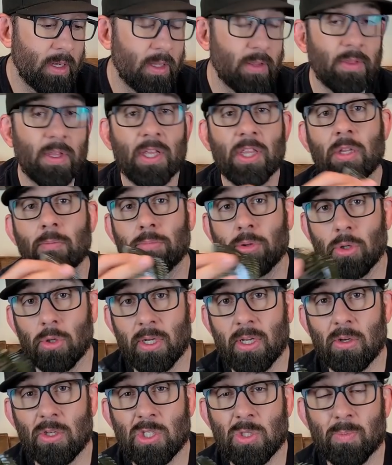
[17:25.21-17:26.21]
then the
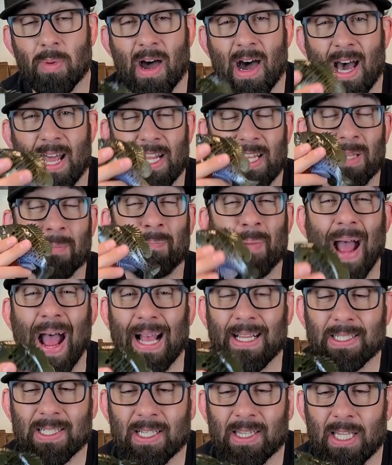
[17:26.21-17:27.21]
bluegill spawn, and the
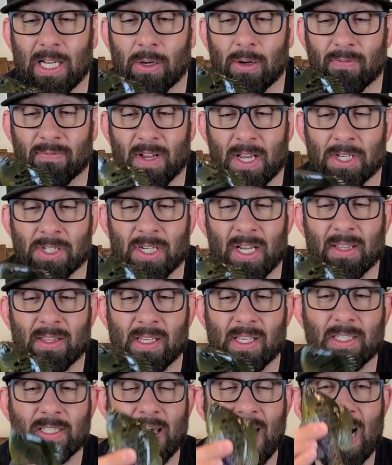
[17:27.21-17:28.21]
bass get their revenge on
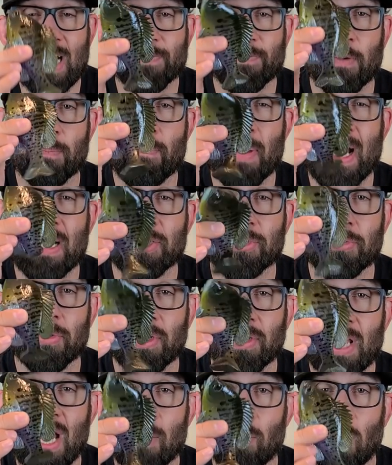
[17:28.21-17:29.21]
these guys for
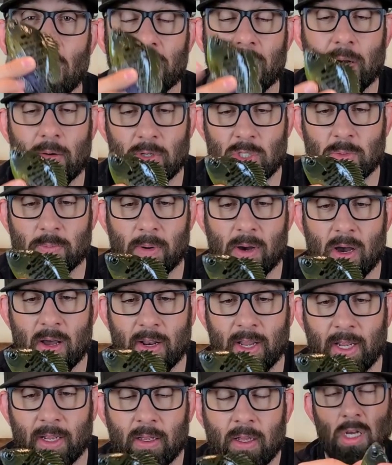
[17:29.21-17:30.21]
pestering them while they were
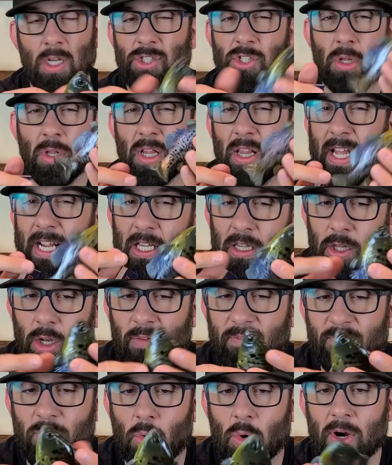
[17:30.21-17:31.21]
spawning. It's only like a
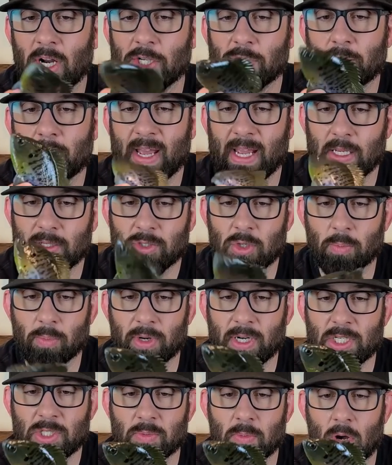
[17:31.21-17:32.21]
little four-inch bait, so
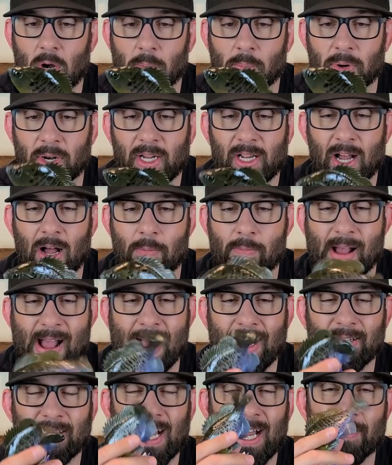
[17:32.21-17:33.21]
pretty small, pretty
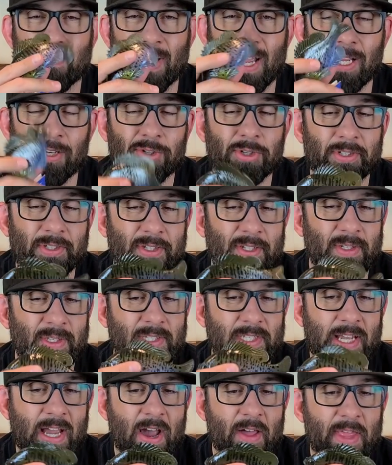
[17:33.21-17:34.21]
compact. I'm interested to
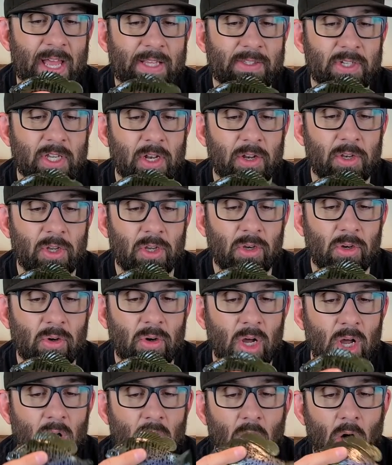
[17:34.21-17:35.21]
see how that's going to
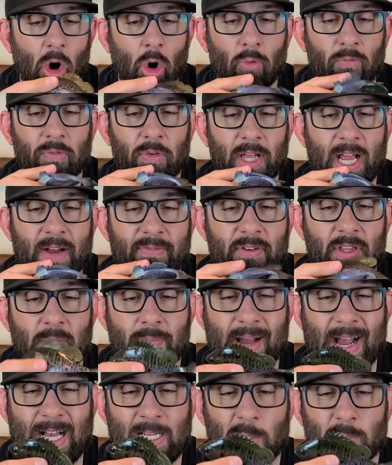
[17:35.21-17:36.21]
do. Hopefully after the
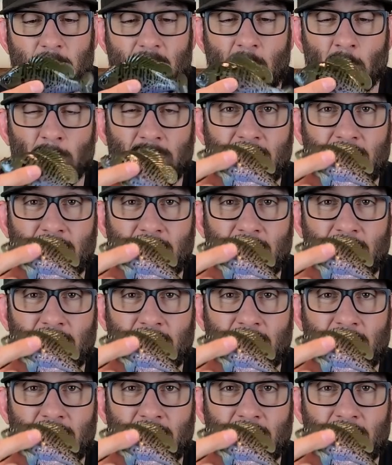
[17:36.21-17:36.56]
bass spawn, we